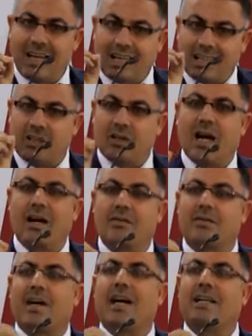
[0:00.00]
that you
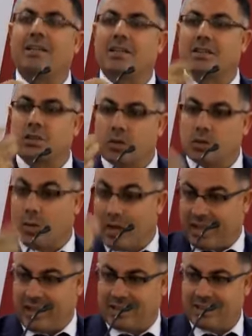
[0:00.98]
have understood with
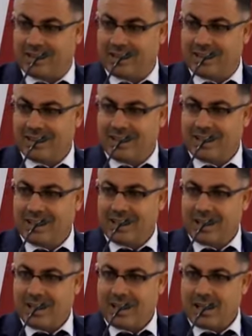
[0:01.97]
it,
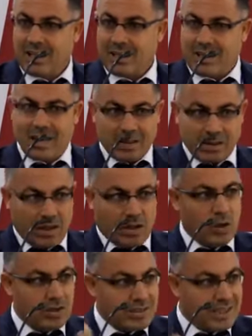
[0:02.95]
the
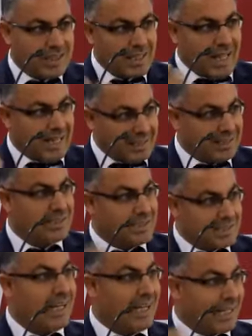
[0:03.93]
content and the
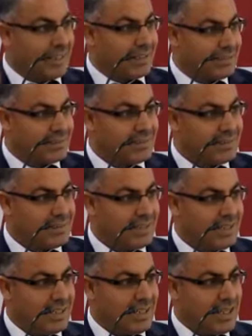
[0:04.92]
style.
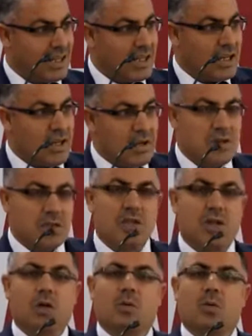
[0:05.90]

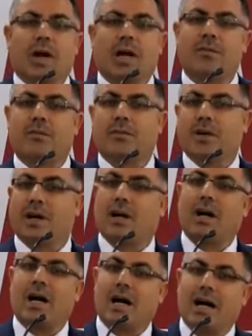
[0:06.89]
So if
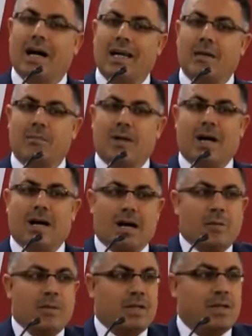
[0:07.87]
an
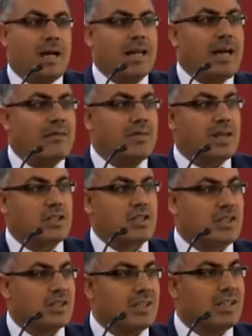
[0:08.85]

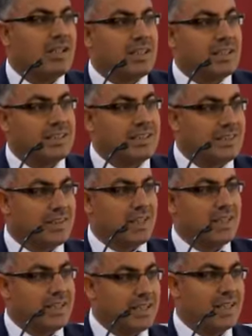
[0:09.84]
average learner
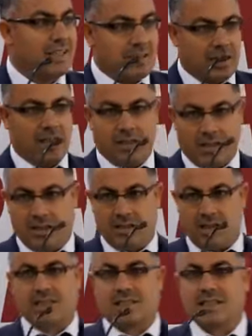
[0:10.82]
here in
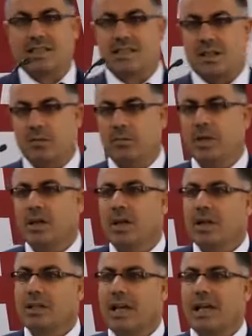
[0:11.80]
this system
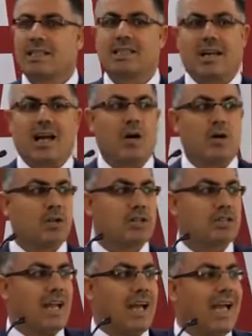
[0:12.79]
takes
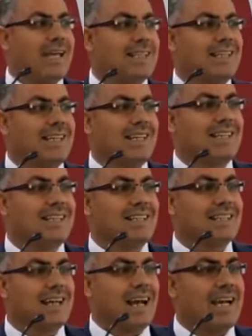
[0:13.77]
around
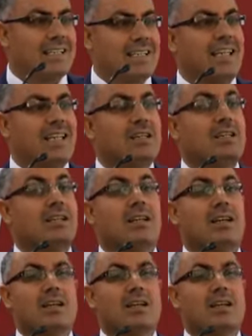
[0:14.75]
18